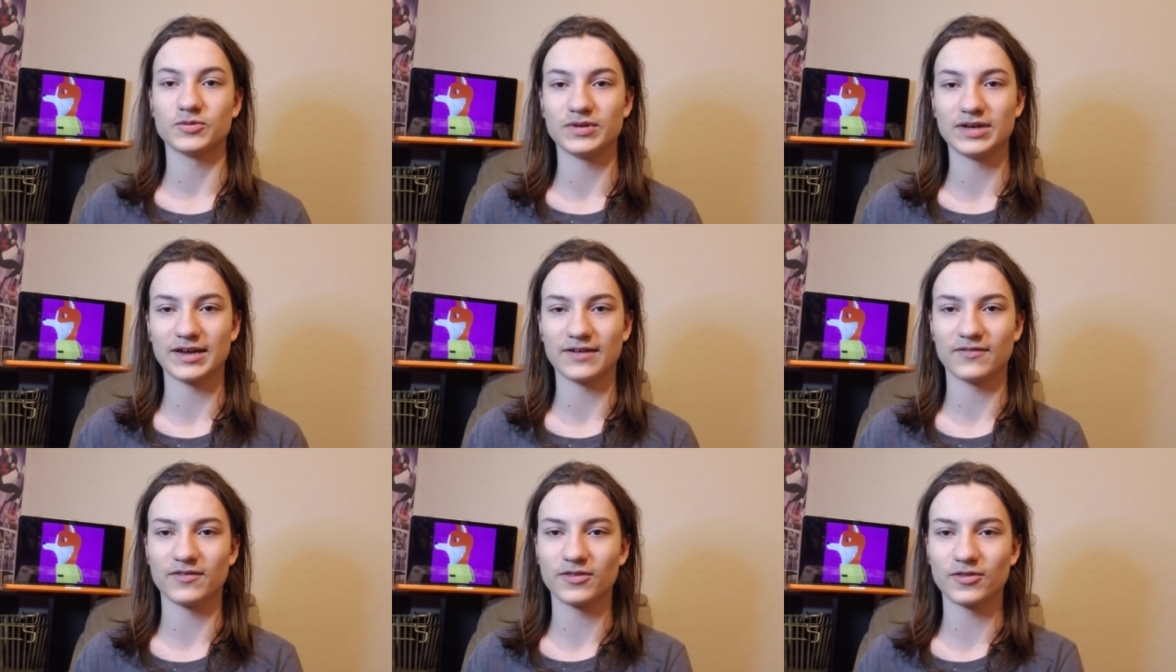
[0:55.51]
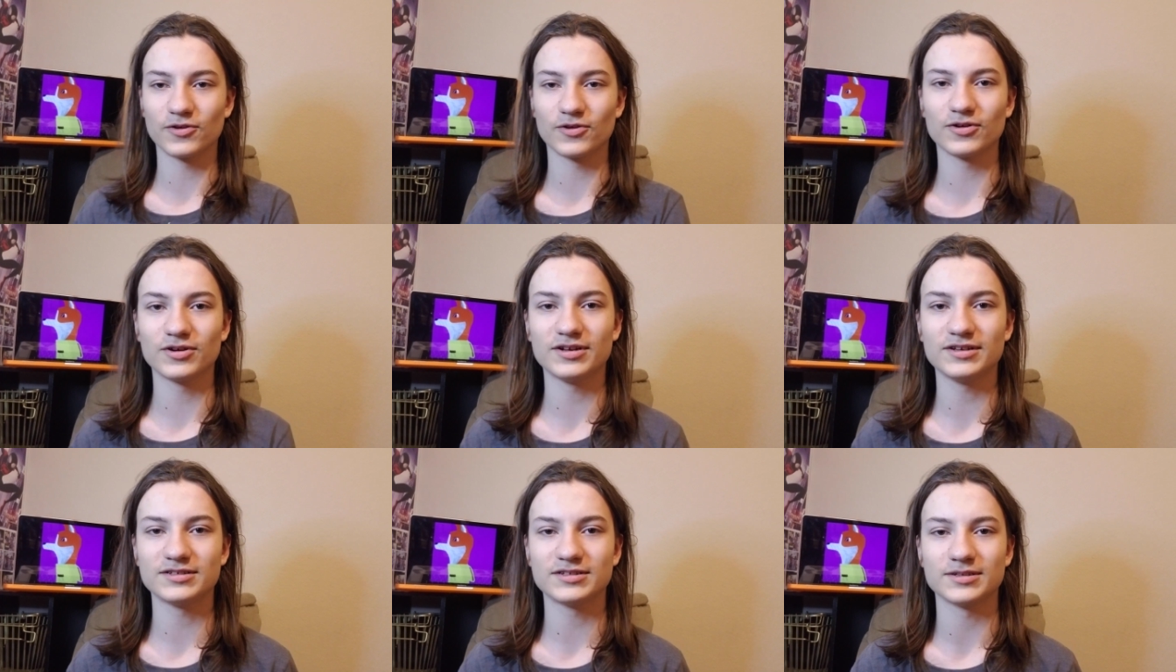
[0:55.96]
We have
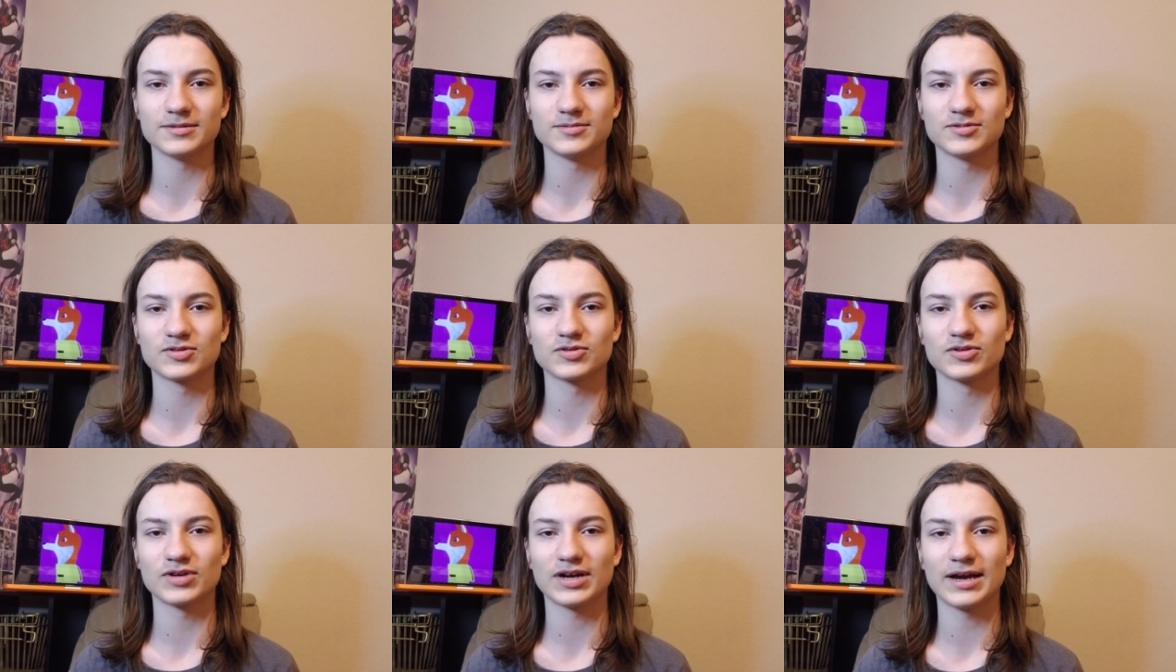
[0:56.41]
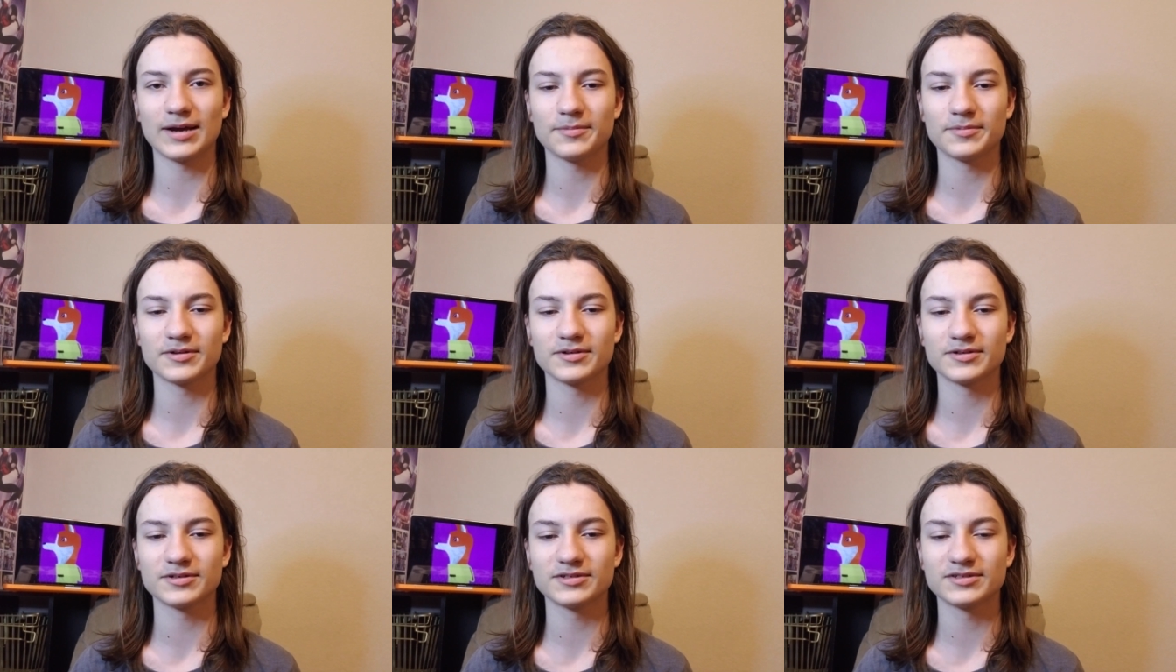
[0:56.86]
30
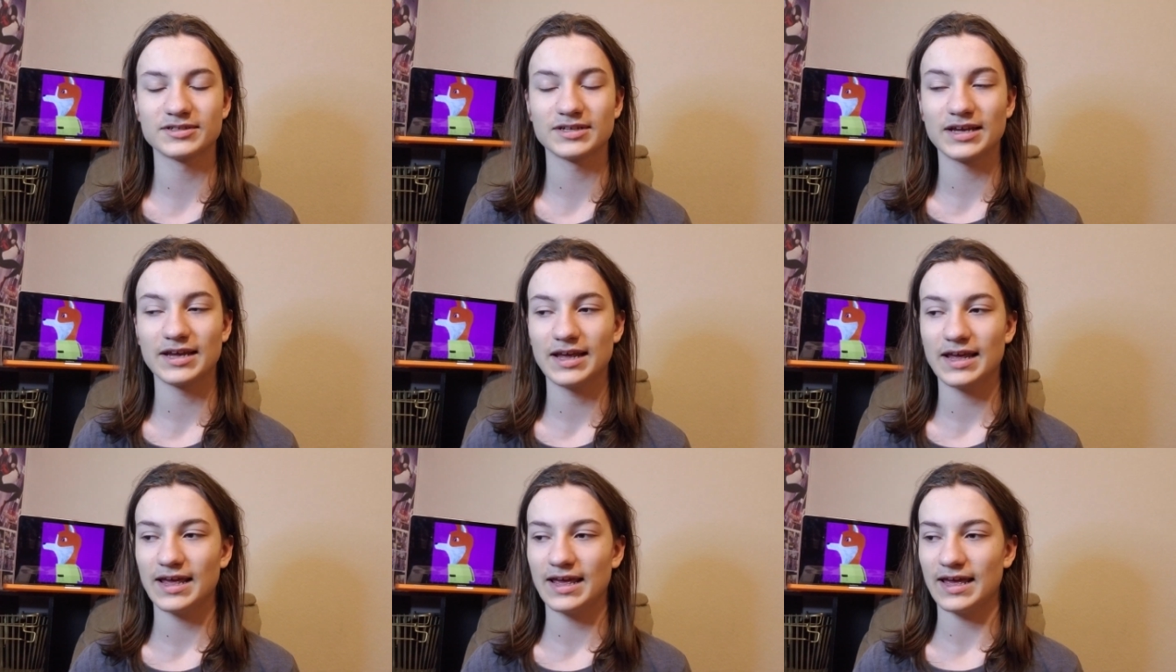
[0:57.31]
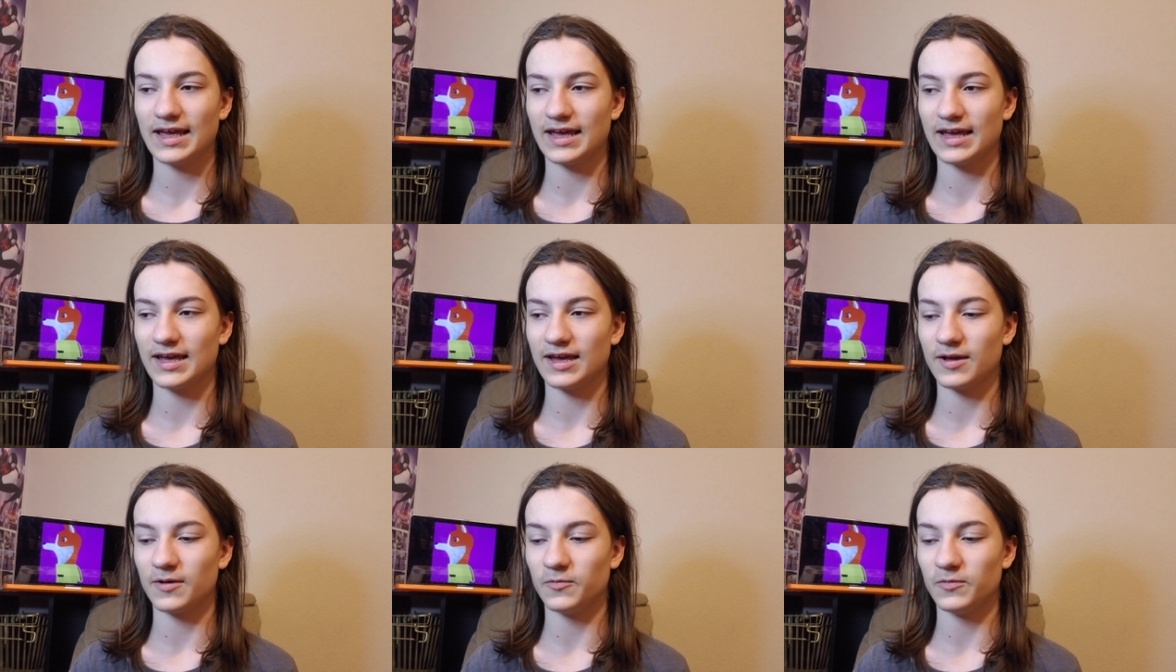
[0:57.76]
subscribers
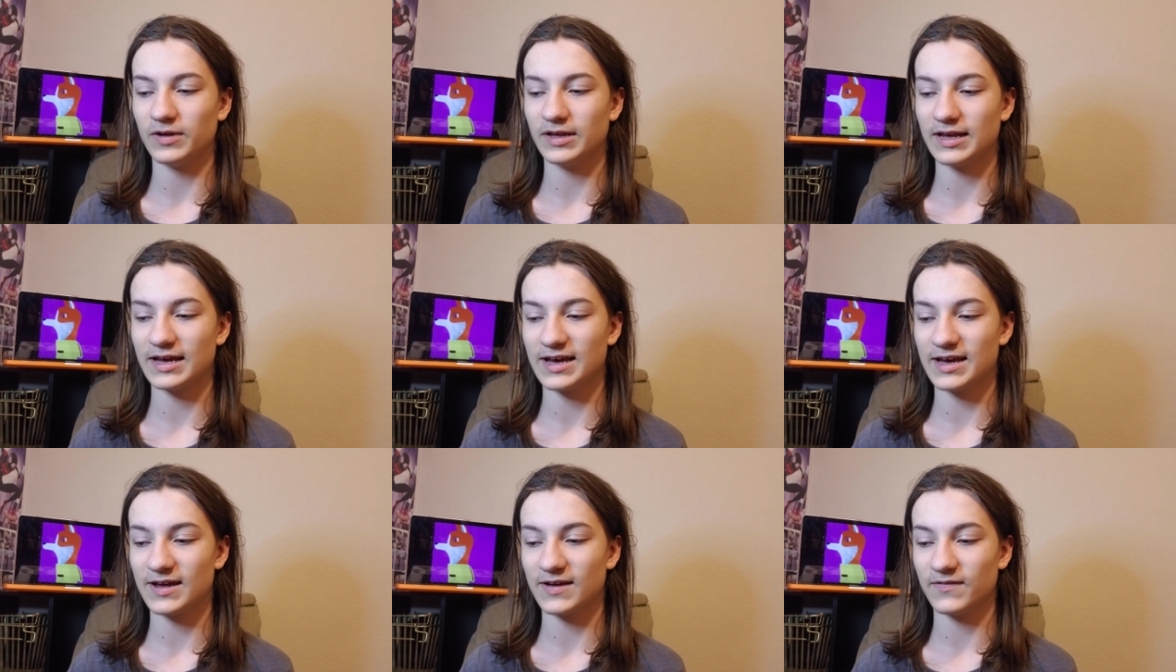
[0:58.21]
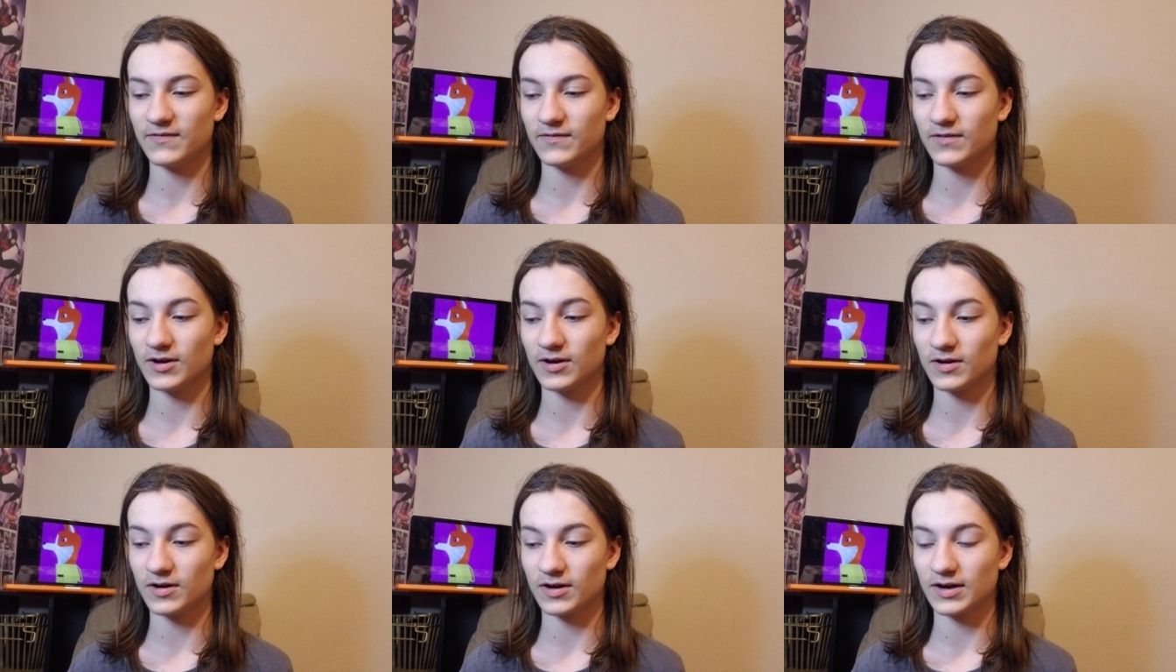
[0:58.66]
and we have
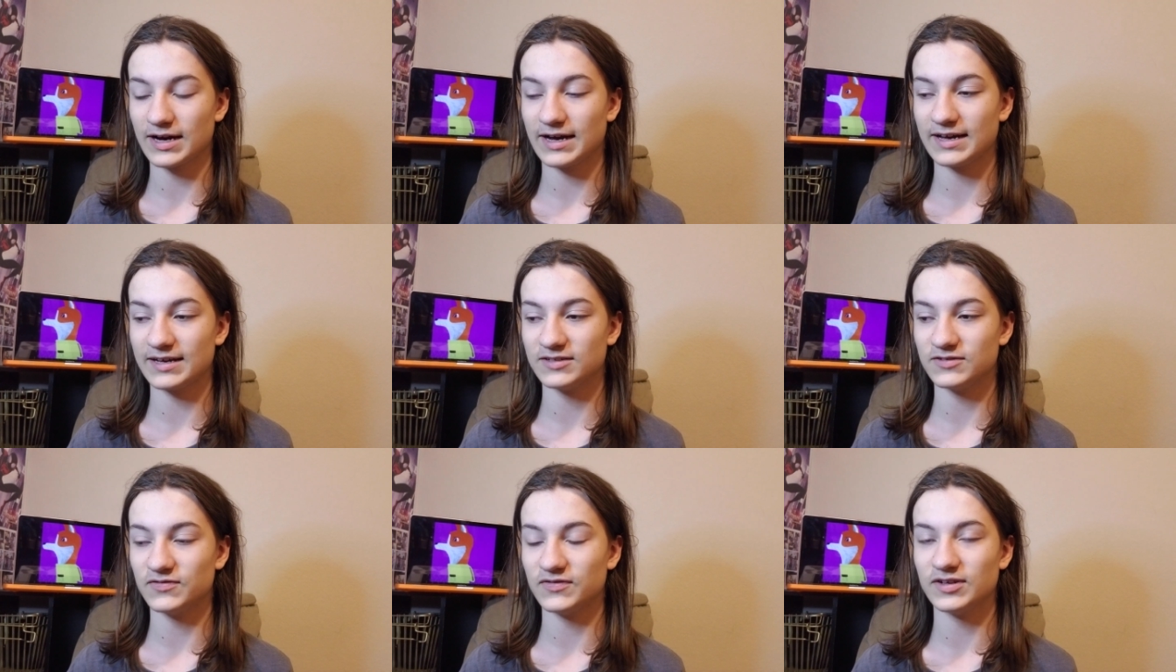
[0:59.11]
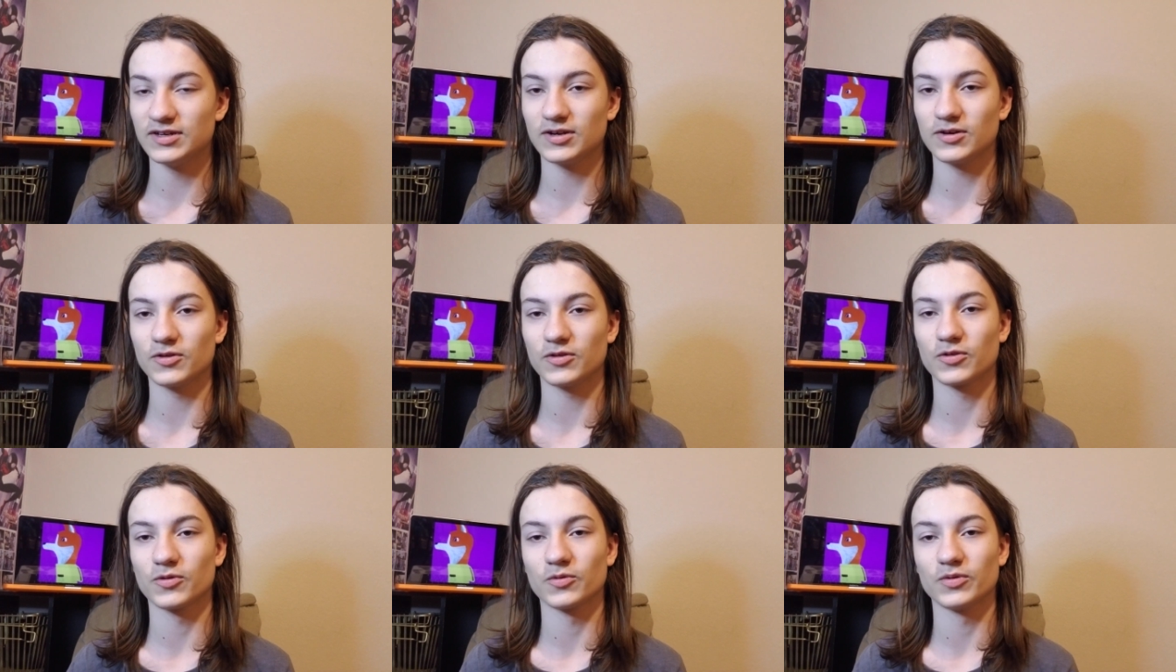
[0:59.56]
on our highest
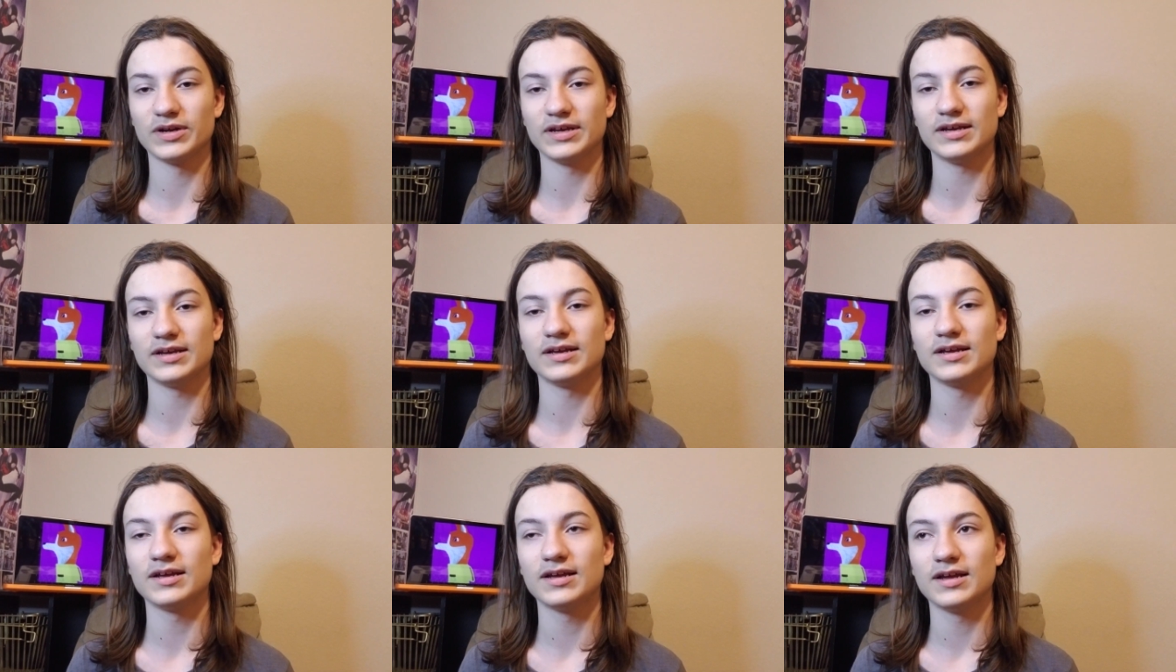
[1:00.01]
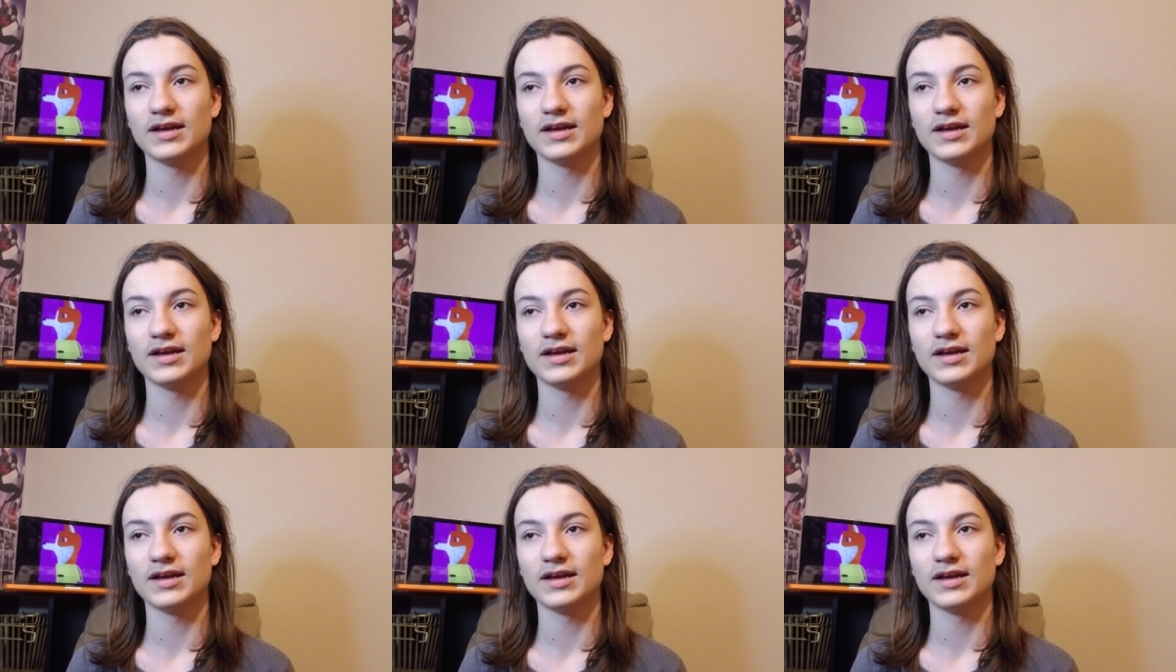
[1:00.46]
video three,